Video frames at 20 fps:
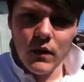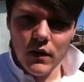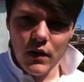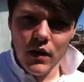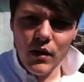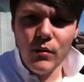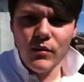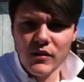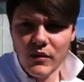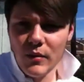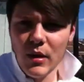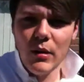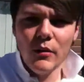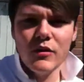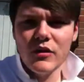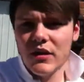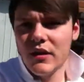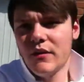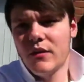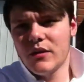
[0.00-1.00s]
it was
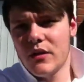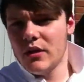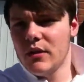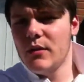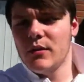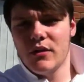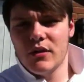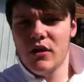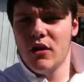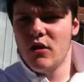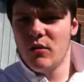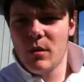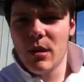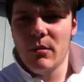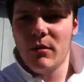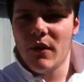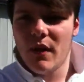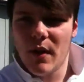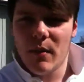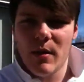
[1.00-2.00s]
a lot of
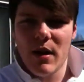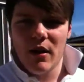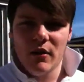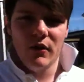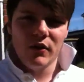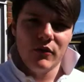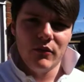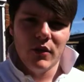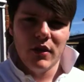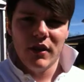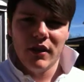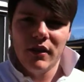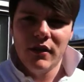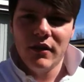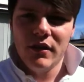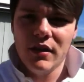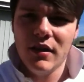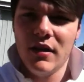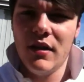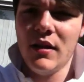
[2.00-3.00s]
people and their parents, really.
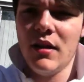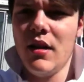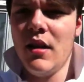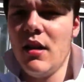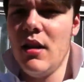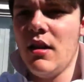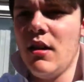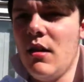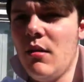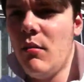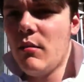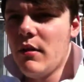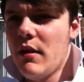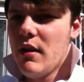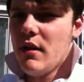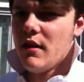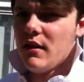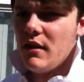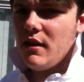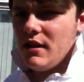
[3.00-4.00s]

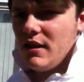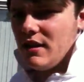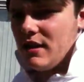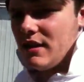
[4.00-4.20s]
But